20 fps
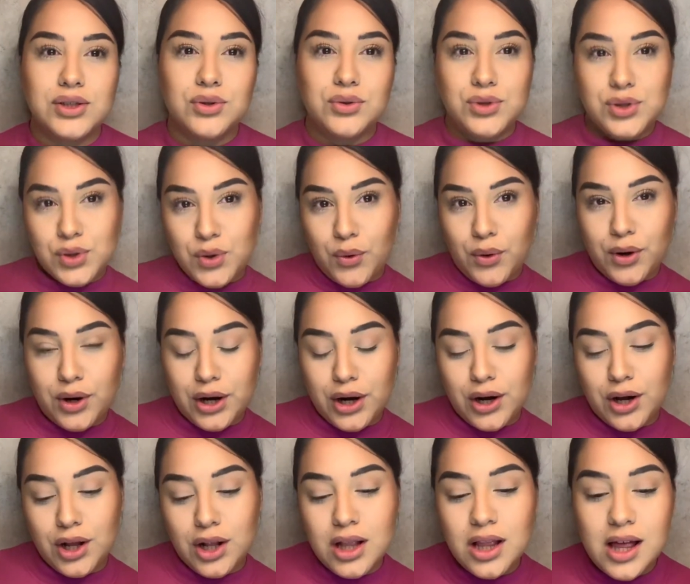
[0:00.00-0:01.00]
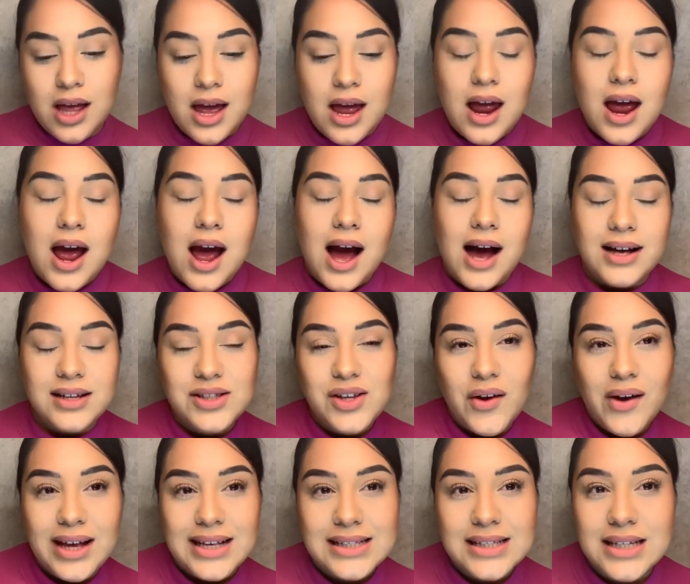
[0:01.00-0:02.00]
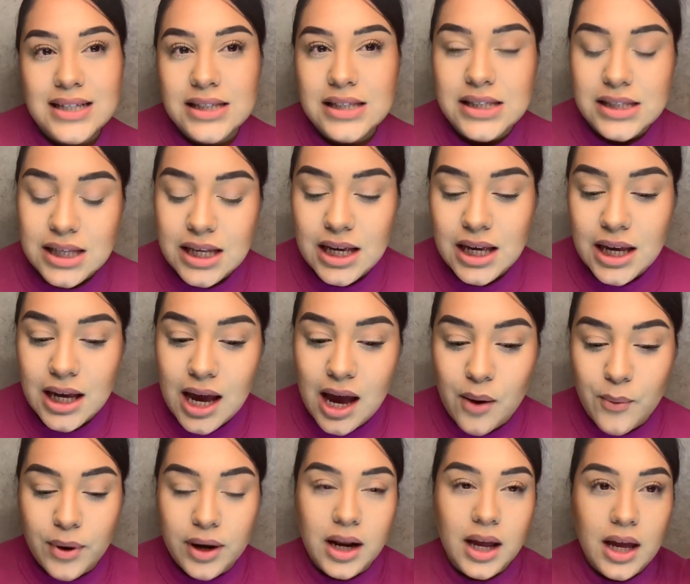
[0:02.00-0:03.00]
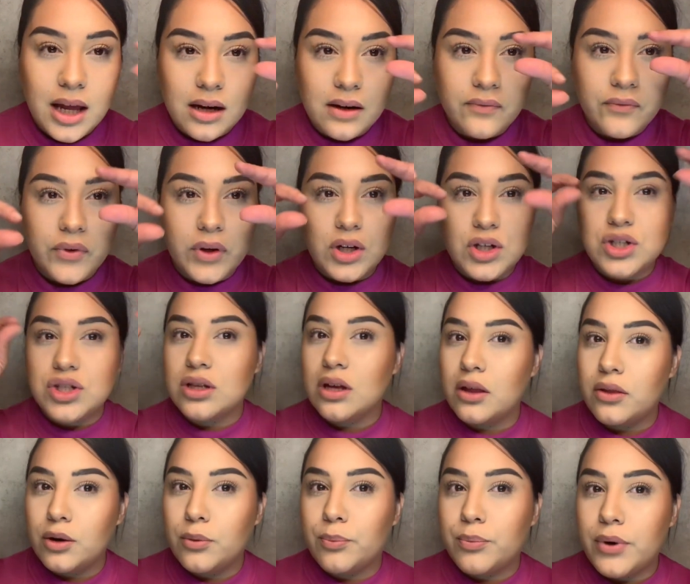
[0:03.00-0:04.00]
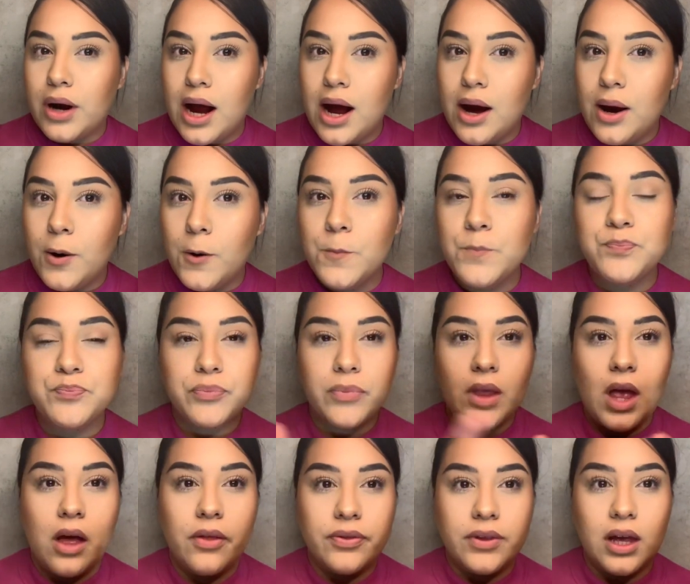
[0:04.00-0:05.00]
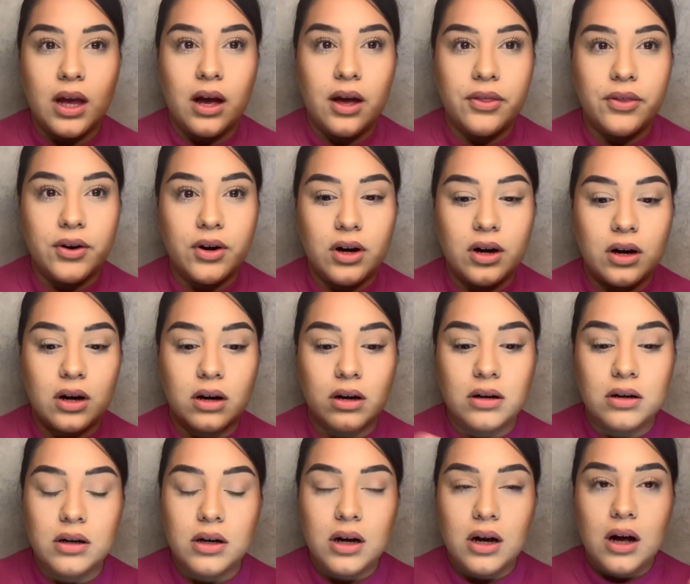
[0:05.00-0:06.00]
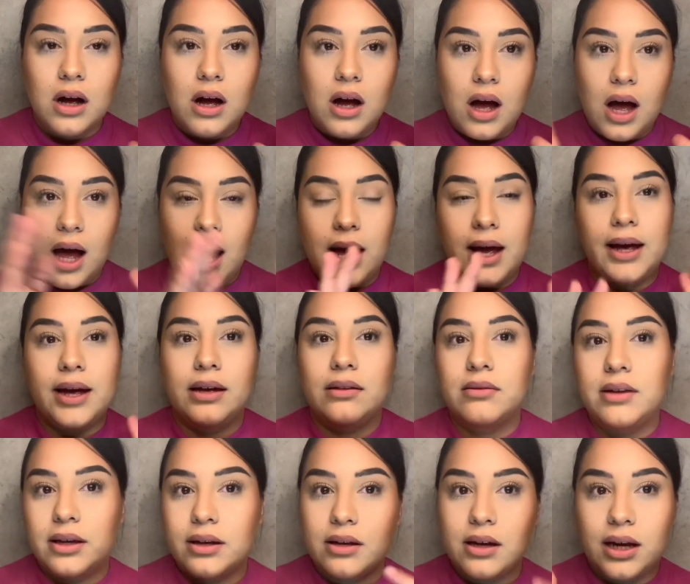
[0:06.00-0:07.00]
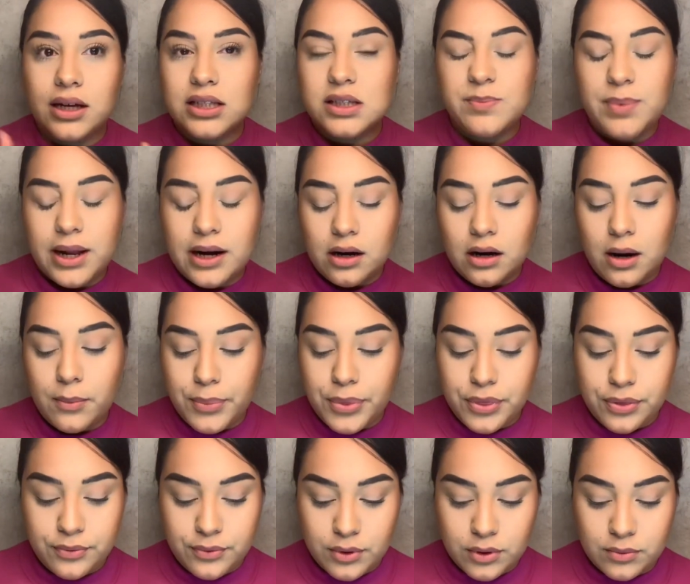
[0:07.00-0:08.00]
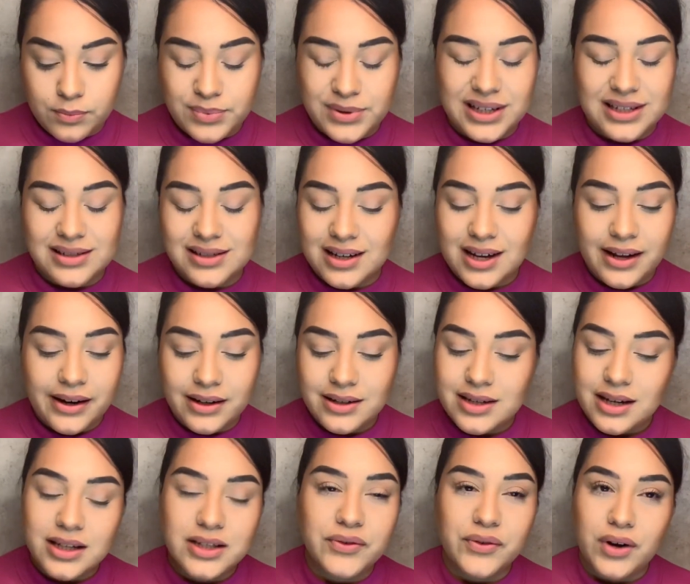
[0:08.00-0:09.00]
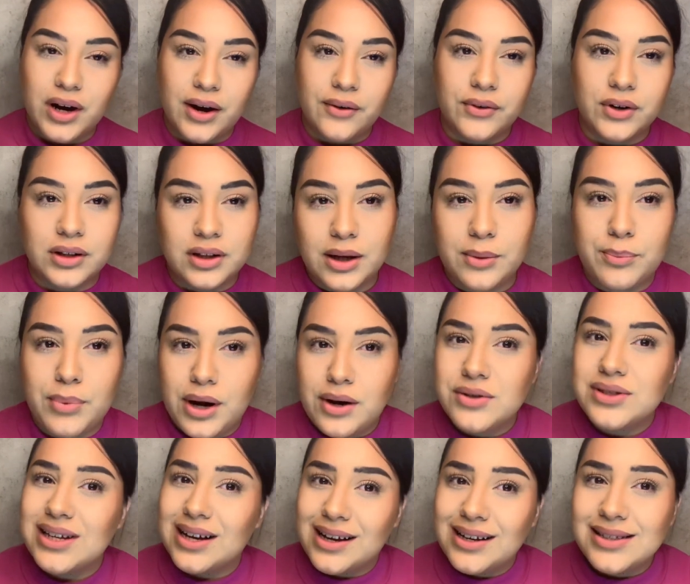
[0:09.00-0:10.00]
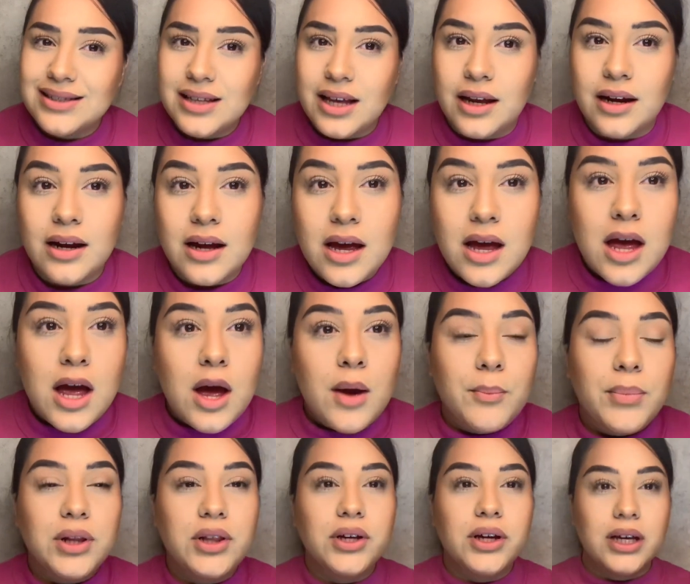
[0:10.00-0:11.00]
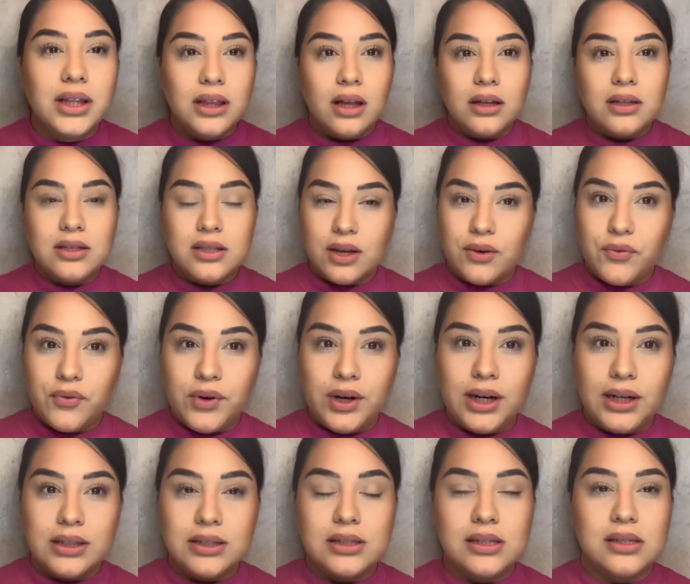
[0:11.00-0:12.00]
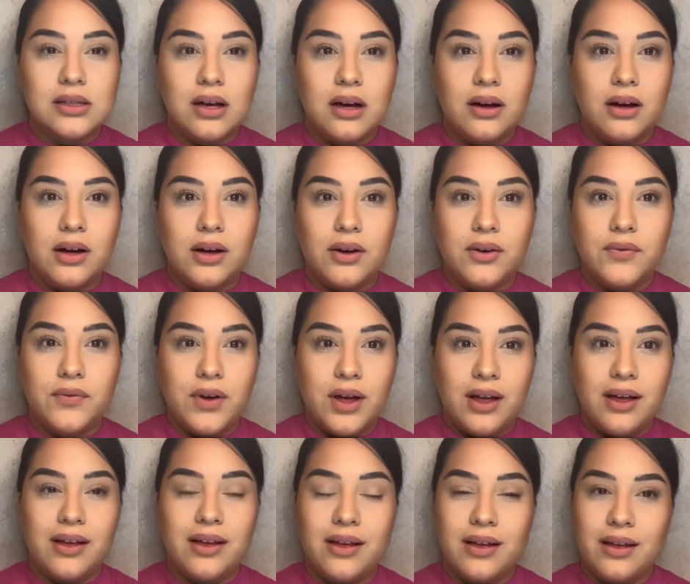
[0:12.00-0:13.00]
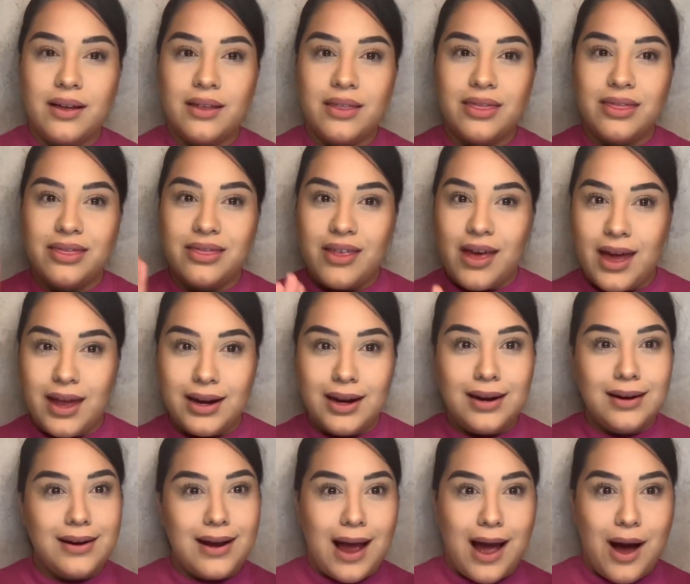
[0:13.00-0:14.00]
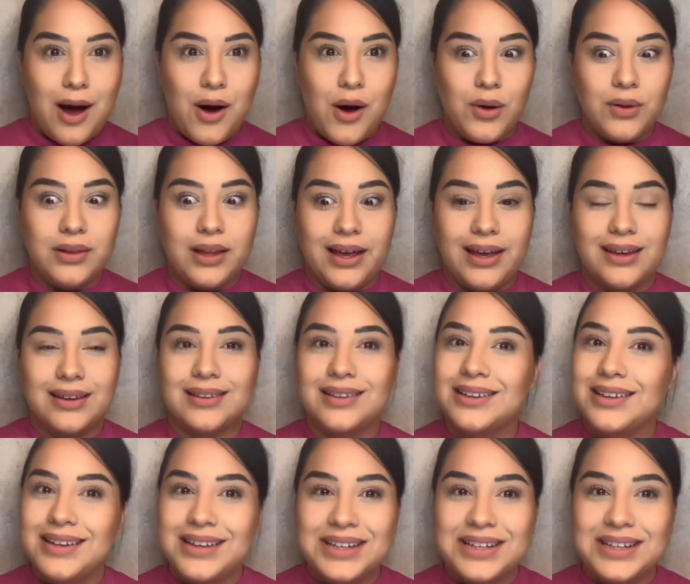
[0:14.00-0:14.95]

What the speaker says: Tutorial. As you guys can see, I went ahead and finished the other brow on the other eye. Like, I sped it up through because it kind of takes forever, like brows, like I said. But look at the difference of then and now. Like,